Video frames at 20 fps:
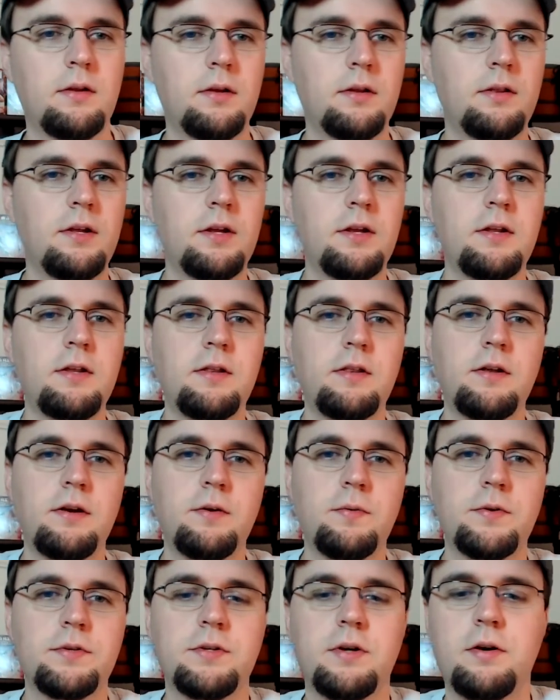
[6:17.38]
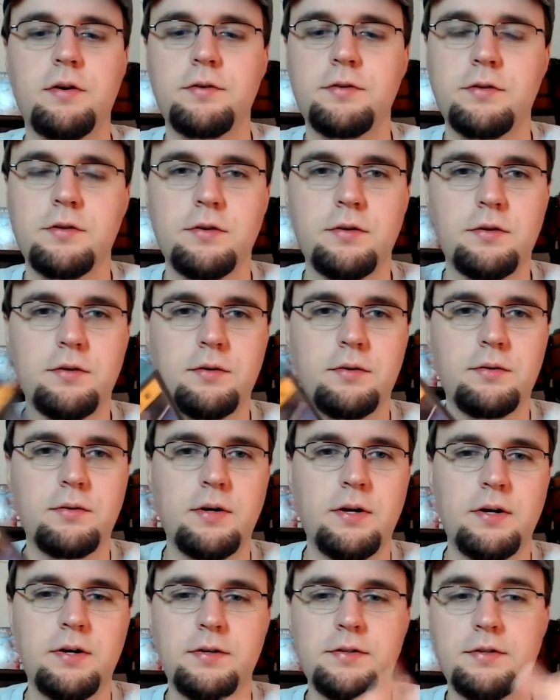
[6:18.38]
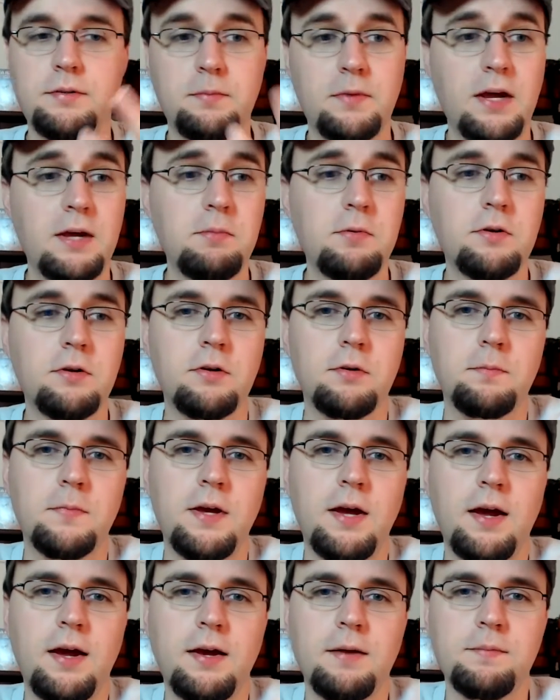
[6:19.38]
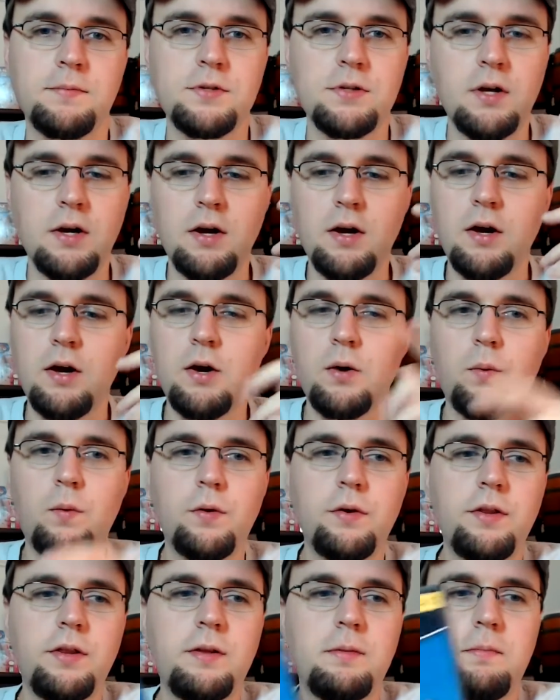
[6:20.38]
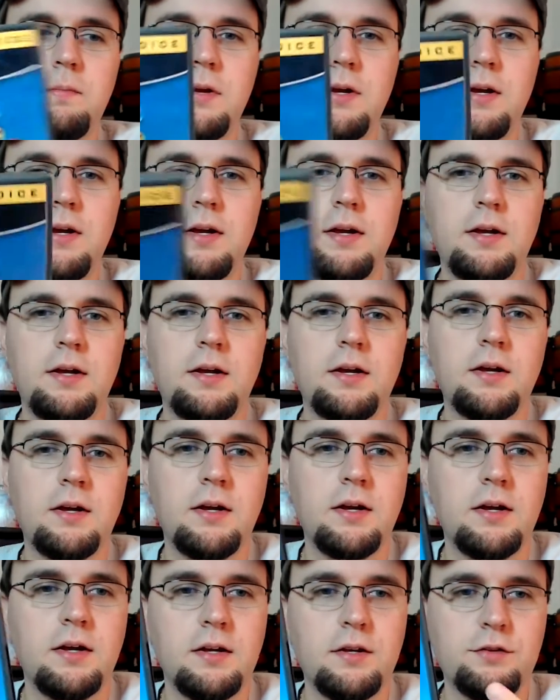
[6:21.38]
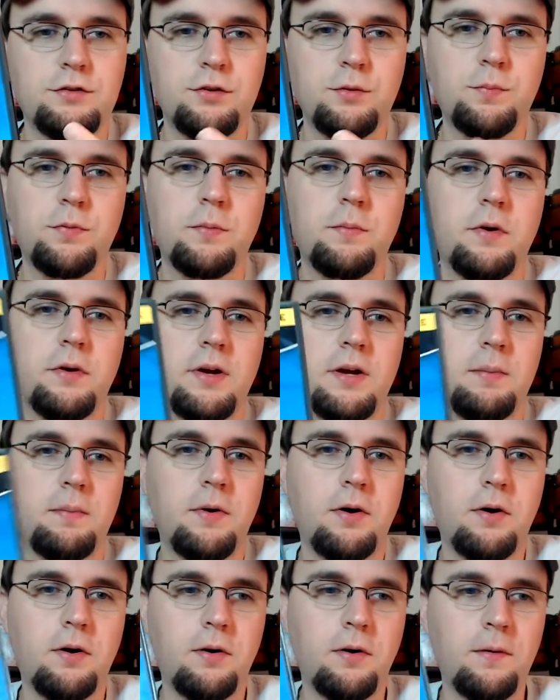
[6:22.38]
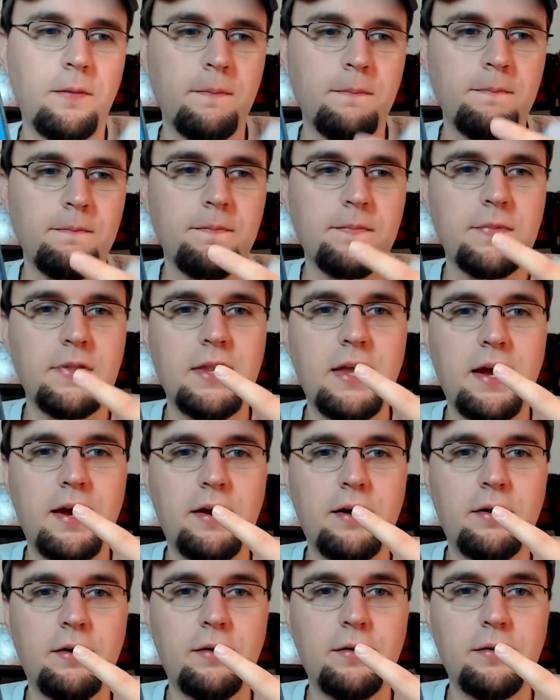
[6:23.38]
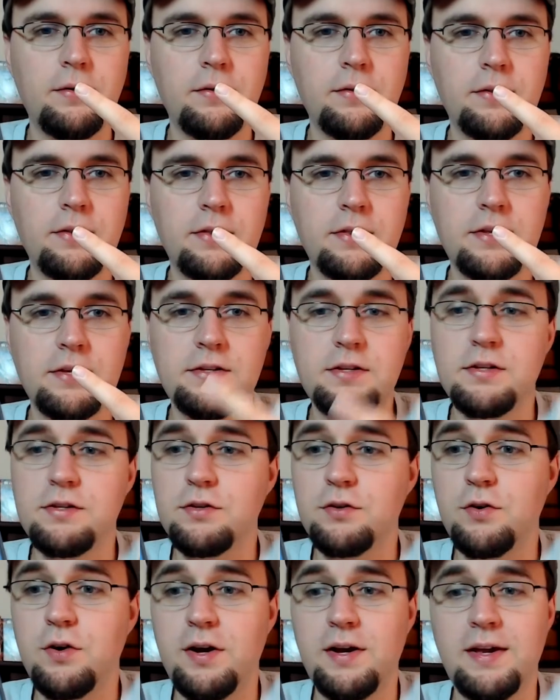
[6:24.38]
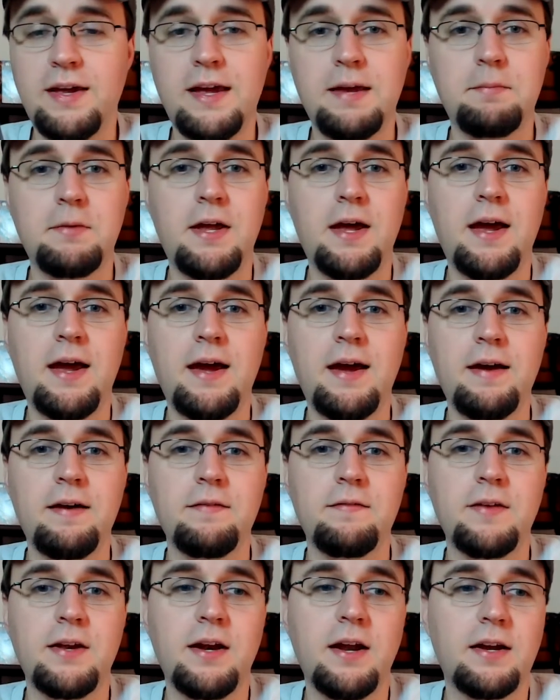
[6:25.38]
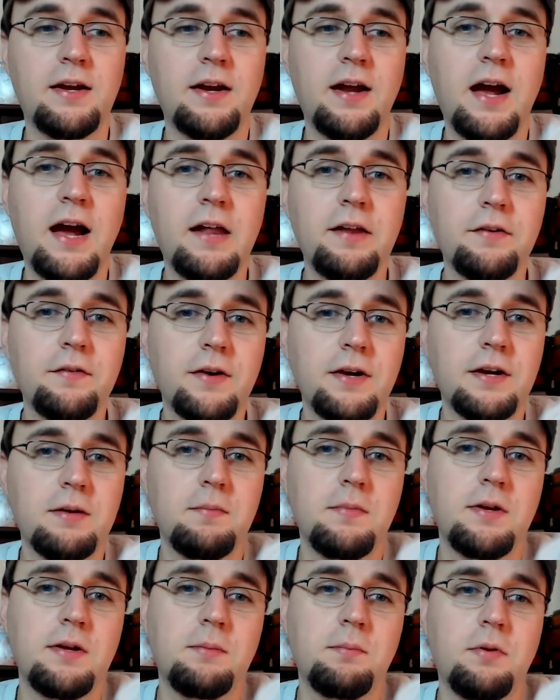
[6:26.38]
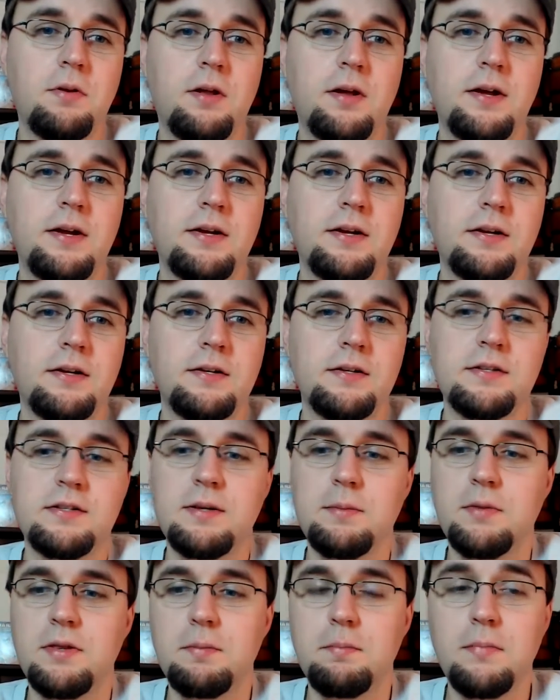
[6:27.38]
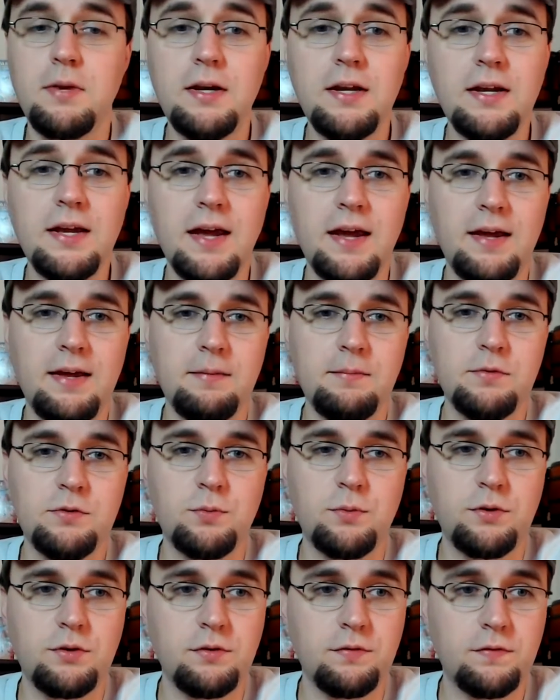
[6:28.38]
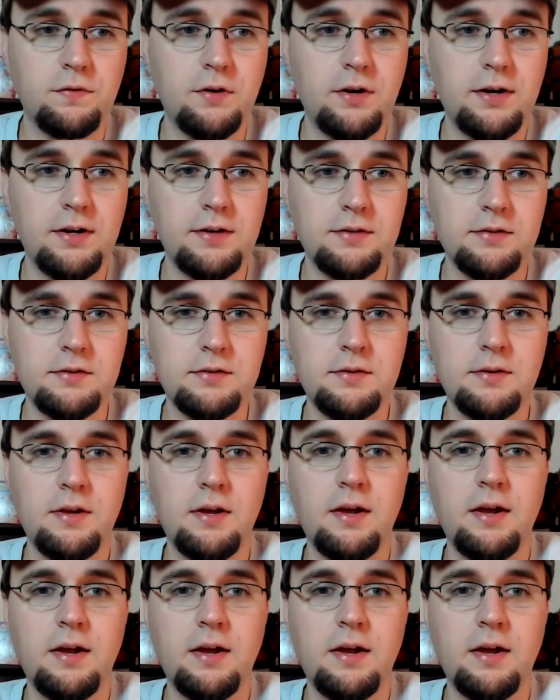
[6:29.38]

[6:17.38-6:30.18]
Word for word: Then there was also some GameCube games, one of them being Super Monkey Ball. Now, this is a great game to have, and I can highly recommend playing some of the mini games with your friends.